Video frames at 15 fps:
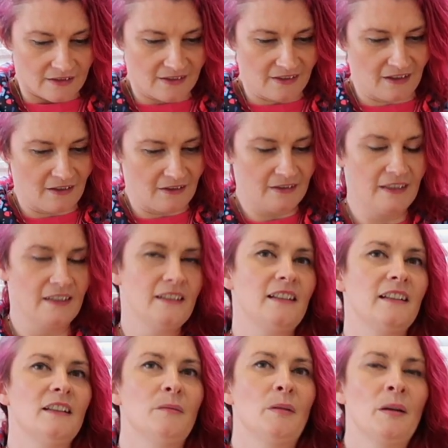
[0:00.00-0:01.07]
so it sounds
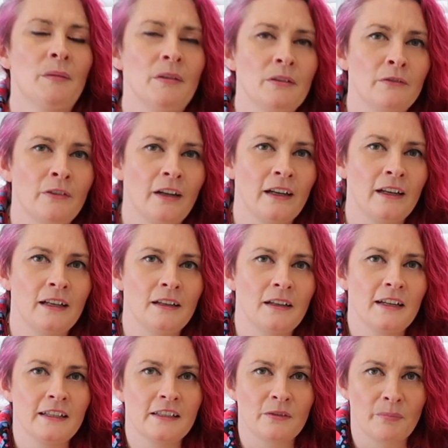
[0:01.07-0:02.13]
like at the moment you're very
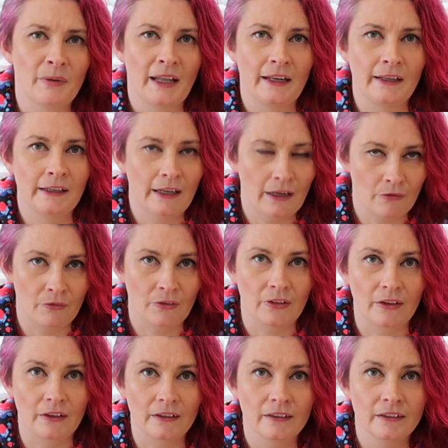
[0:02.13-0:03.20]
into planning
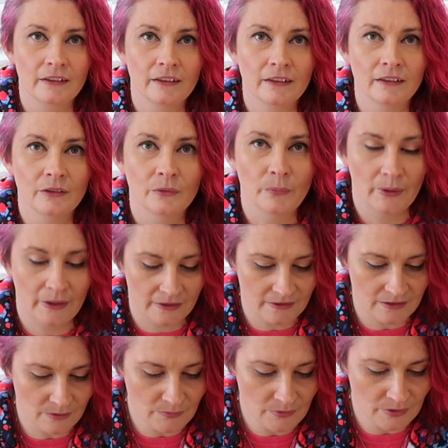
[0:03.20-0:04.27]
everything, when
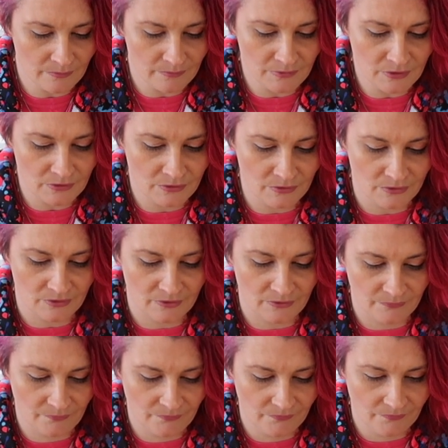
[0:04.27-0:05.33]
sometimes you shouldn't.
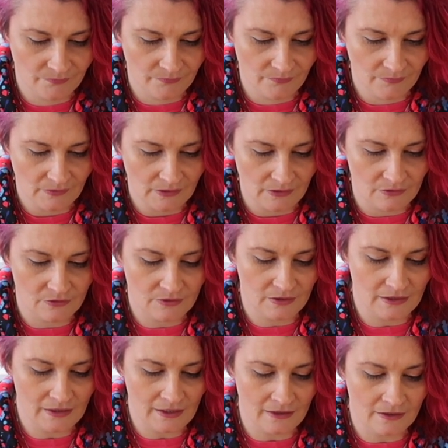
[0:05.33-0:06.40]
You should
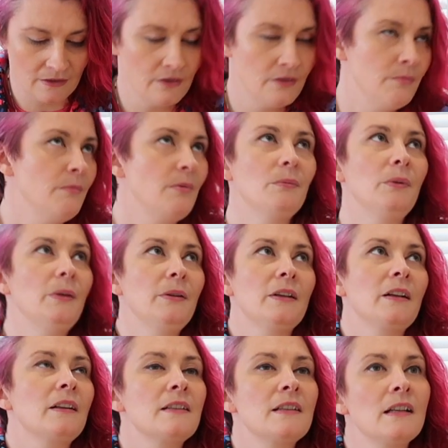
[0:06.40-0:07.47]
let, you should, well, you
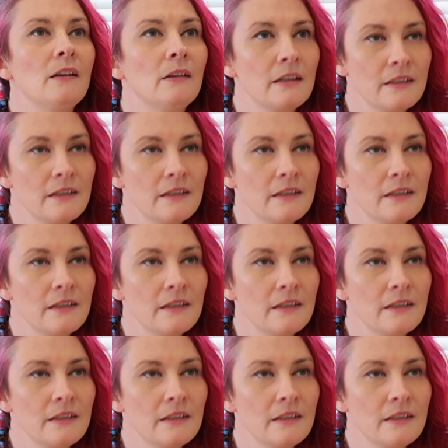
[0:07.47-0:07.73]
can say, oh,